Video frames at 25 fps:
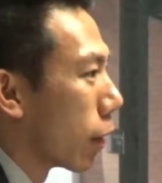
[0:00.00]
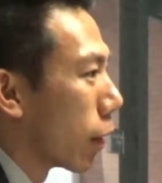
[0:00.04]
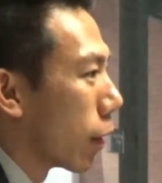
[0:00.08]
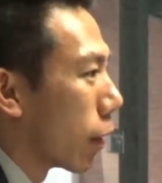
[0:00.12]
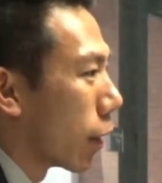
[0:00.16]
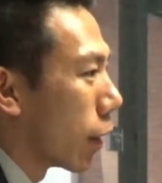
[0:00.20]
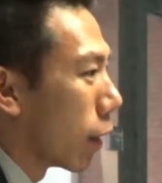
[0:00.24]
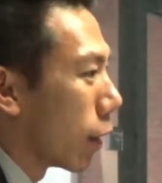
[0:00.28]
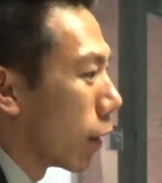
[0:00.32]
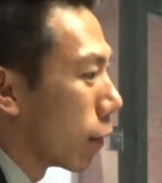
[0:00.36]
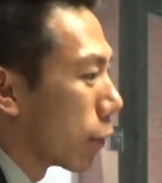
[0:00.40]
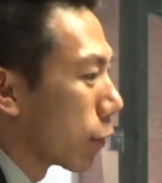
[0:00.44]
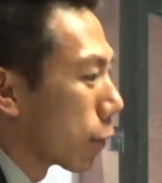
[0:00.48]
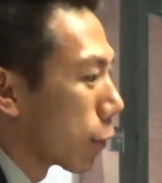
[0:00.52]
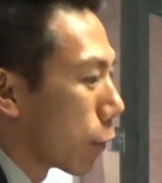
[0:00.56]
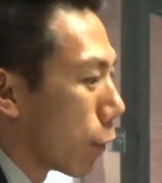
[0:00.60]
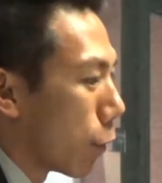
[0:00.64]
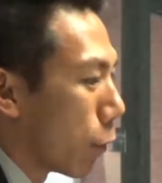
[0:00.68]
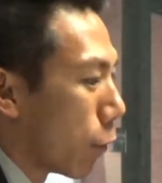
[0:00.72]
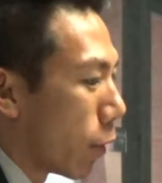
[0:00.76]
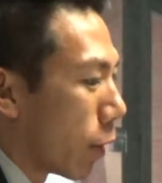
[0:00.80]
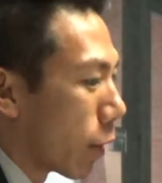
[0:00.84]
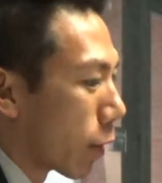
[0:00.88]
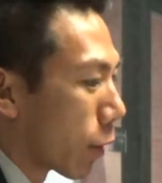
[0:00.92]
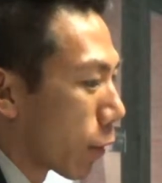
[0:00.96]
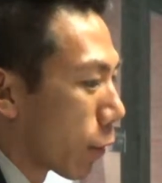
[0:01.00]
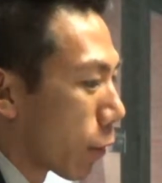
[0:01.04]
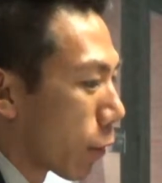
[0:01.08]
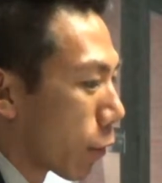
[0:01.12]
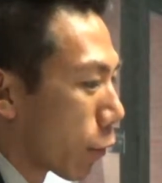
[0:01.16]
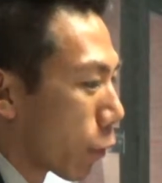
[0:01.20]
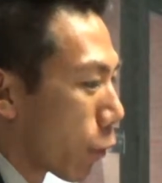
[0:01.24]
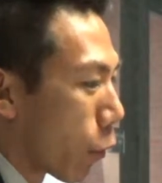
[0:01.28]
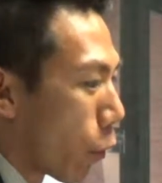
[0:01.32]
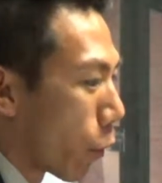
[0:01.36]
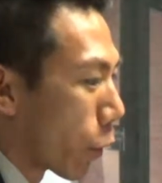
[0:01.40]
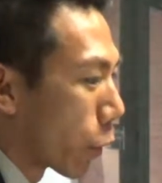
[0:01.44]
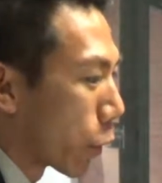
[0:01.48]
And so
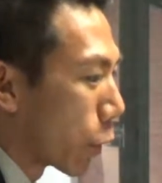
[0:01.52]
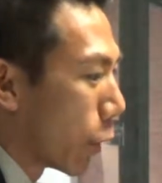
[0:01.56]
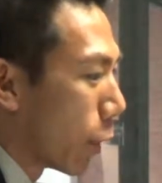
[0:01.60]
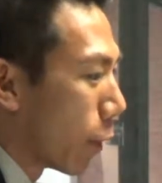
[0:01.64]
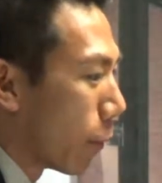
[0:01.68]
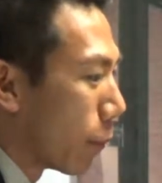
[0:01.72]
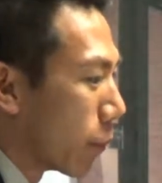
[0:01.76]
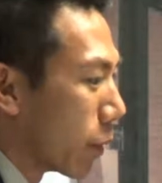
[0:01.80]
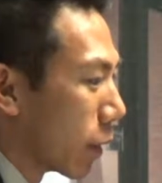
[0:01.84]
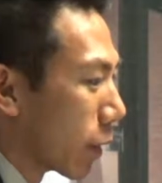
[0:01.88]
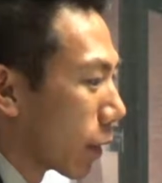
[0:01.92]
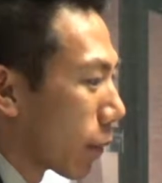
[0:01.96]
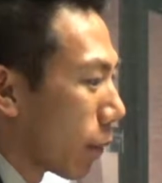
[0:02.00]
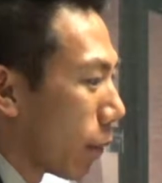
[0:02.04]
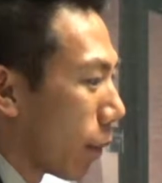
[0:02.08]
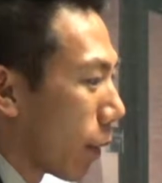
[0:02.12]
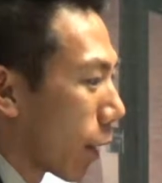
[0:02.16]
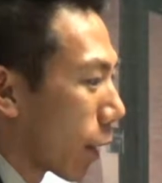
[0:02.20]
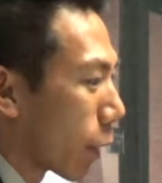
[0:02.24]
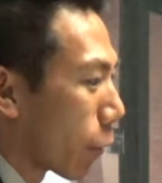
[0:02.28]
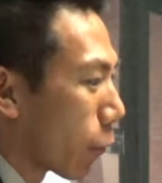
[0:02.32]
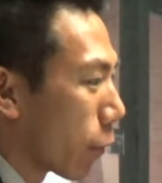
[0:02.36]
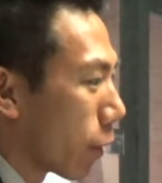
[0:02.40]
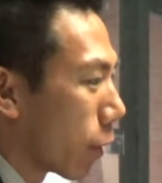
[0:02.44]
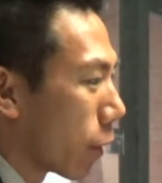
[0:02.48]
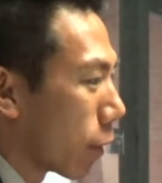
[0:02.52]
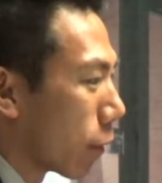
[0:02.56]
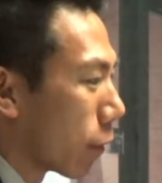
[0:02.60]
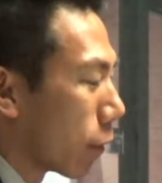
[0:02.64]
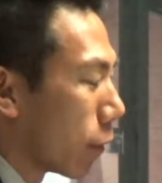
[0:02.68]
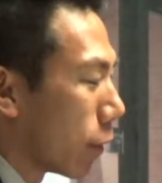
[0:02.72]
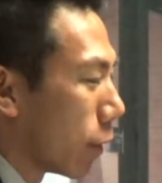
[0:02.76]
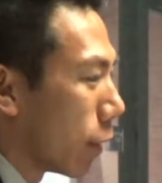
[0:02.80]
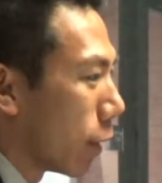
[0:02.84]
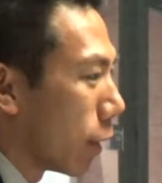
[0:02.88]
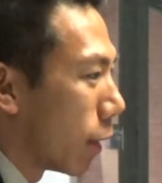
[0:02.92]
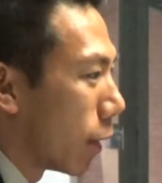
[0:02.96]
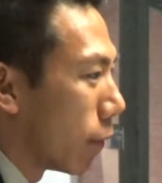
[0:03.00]
growing up, being a migrant,
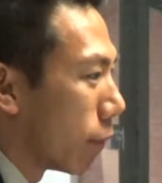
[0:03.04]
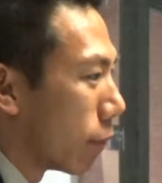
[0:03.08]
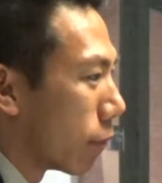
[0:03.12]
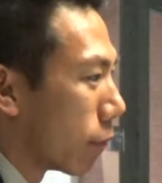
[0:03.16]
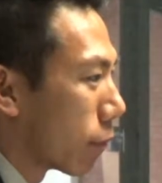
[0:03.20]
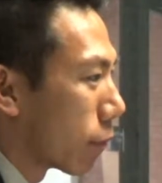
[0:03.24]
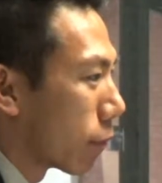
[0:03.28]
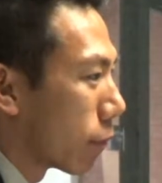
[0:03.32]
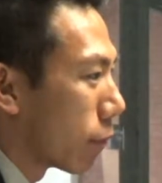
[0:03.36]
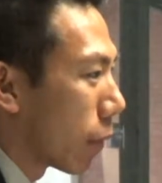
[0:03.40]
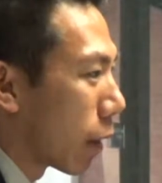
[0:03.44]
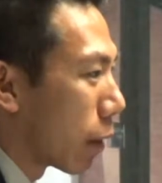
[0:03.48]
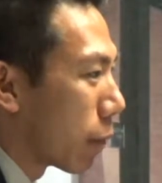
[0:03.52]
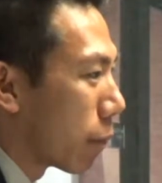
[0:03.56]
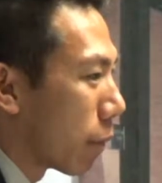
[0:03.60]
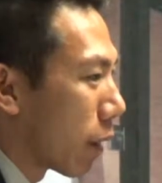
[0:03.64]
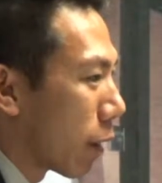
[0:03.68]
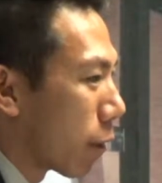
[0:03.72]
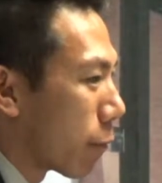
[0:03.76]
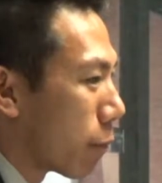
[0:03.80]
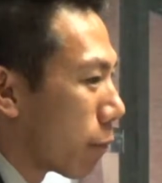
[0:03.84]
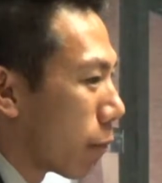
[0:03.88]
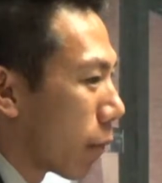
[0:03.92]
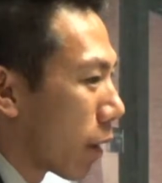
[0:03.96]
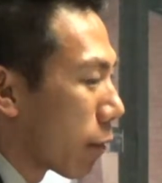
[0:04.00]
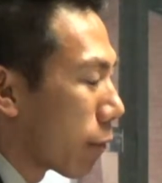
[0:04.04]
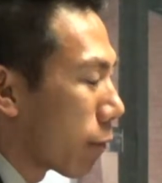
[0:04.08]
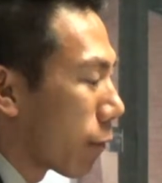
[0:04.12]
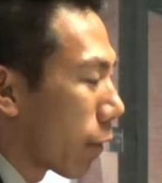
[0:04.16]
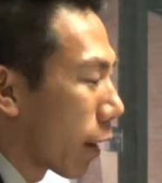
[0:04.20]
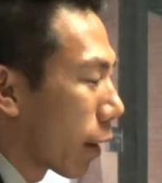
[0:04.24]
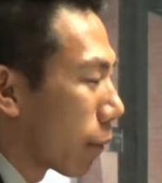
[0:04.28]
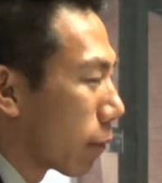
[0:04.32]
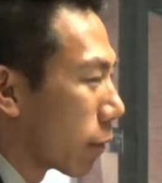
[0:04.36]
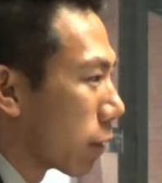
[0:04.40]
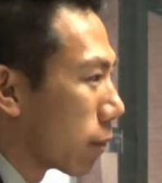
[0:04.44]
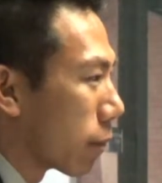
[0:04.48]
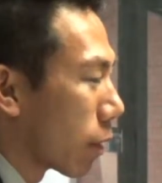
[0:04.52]
my
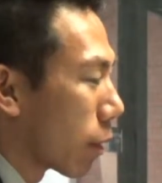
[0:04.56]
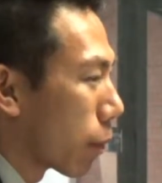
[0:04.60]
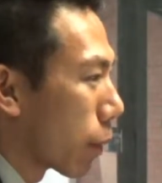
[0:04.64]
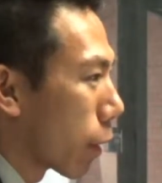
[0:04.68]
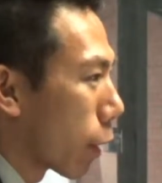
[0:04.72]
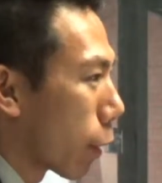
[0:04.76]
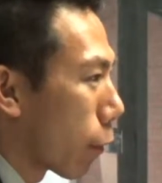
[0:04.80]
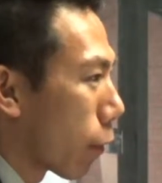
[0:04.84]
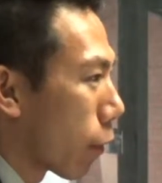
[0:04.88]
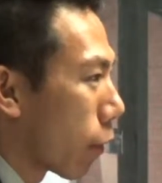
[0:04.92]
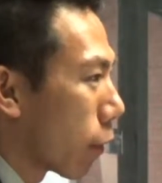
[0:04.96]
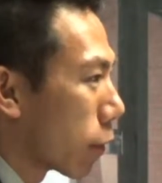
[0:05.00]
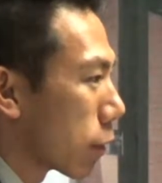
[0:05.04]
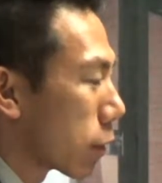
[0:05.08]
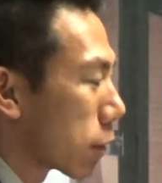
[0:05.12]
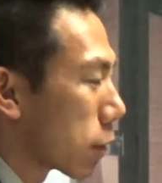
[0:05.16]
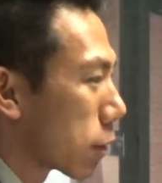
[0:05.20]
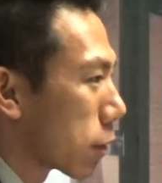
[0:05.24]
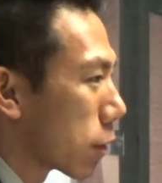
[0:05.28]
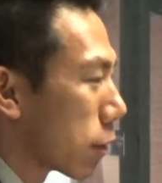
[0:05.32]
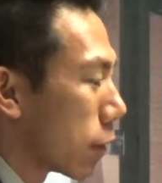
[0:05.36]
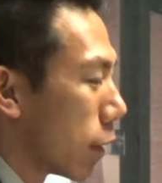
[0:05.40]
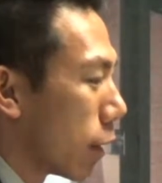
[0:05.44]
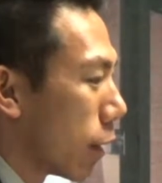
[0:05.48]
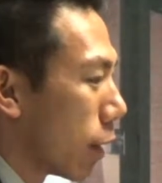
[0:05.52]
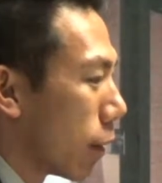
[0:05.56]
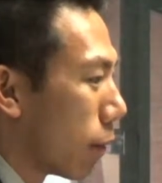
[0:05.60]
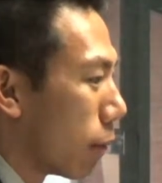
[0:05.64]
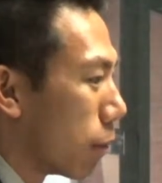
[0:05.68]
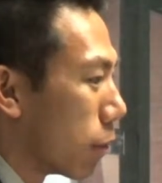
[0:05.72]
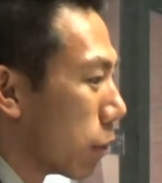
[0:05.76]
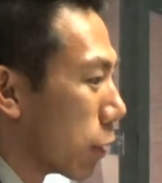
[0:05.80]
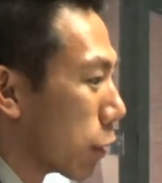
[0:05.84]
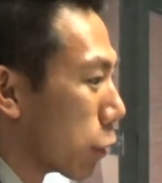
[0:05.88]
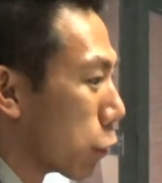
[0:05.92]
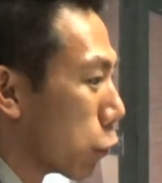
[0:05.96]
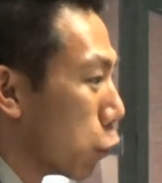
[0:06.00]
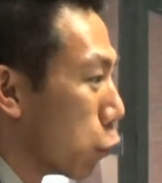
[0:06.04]
family, my parents,
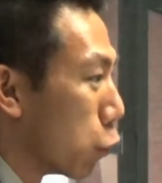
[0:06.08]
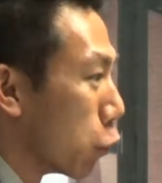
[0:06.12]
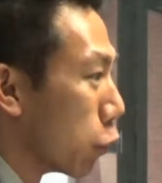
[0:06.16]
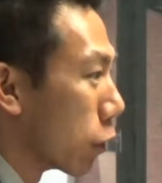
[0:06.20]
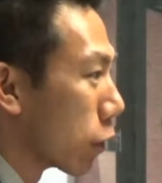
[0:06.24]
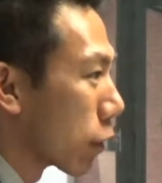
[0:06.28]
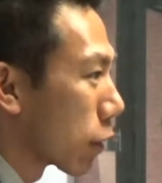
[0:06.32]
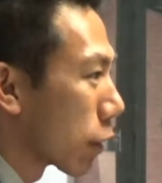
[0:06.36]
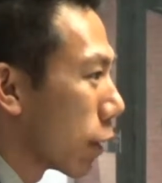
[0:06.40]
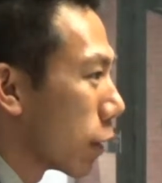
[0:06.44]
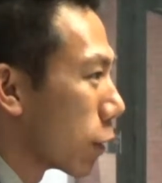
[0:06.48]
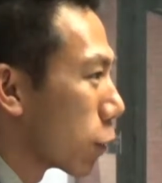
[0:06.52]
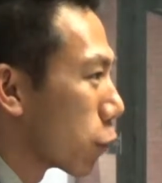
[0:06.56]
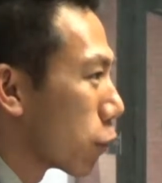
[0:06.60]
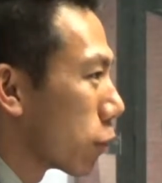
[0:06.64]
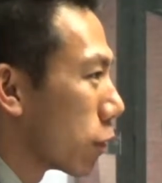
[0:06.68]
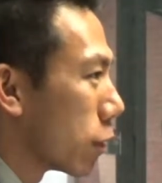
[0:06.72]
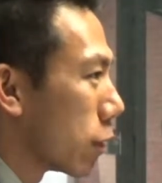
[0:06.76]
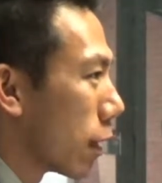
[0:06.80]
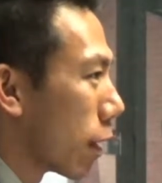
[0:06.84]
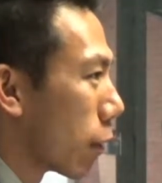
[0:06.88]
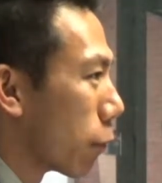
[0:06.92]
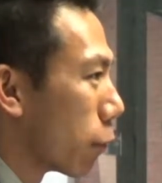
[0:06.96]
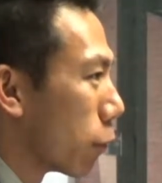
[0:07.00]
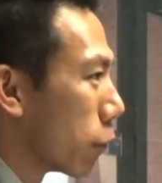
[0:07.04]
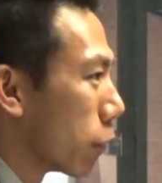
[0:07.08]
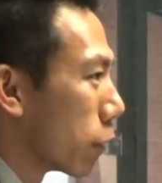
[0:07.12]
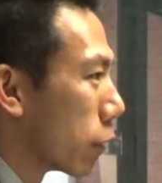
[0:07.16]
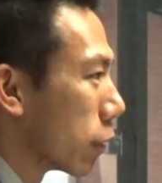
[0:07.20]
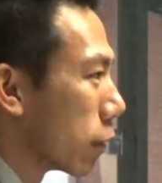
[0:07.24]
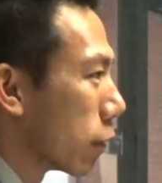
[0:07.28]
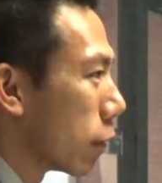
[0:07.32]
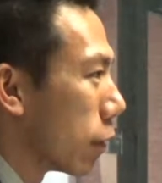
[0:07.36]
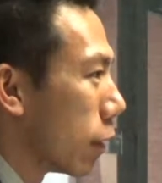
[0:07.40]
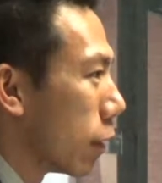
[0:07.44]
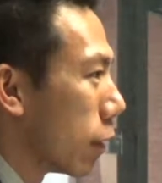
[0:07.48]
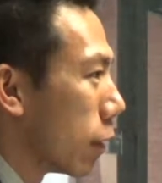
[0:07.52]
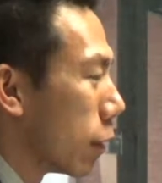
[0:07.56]
being new to the country, not really
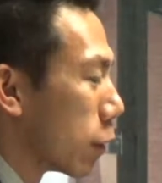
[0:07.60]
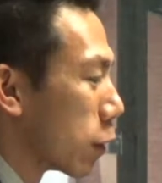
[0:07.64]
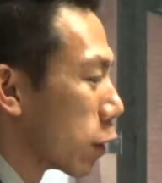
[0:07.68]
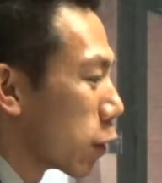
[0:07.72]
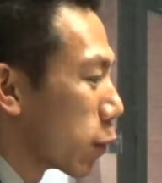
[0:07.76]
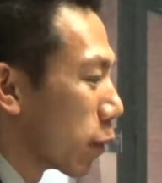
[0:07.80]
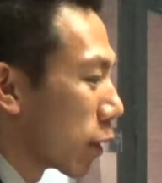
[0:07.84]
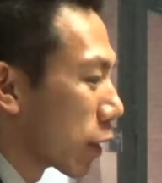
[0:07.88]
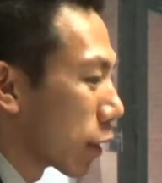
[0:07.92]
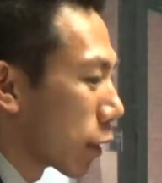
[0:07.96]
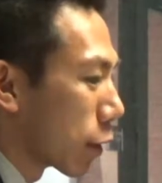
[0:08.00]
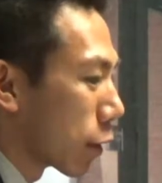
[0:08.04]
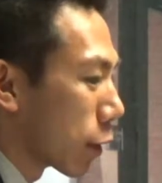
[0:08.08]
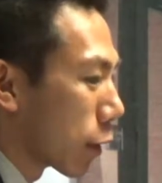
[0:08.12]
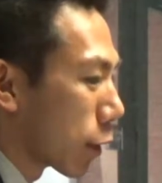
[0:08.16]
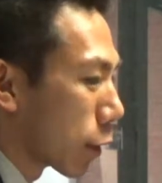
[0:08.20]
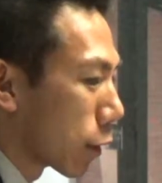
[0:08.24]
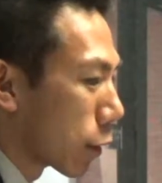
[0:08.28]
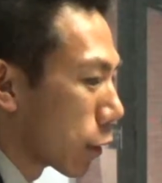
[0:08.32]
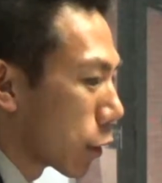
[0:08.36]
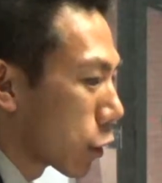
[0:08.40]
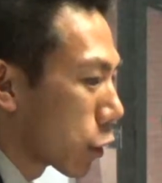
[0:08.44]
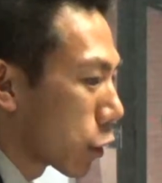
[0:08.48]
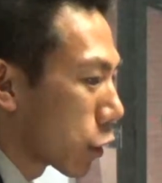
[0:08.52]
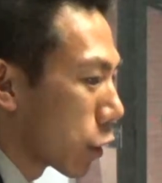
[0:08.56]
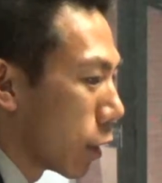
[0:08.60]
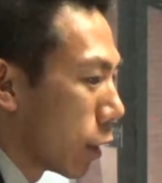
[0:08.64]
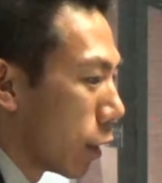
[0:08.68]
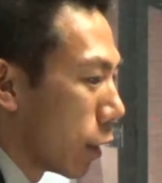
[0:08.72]
speaking English,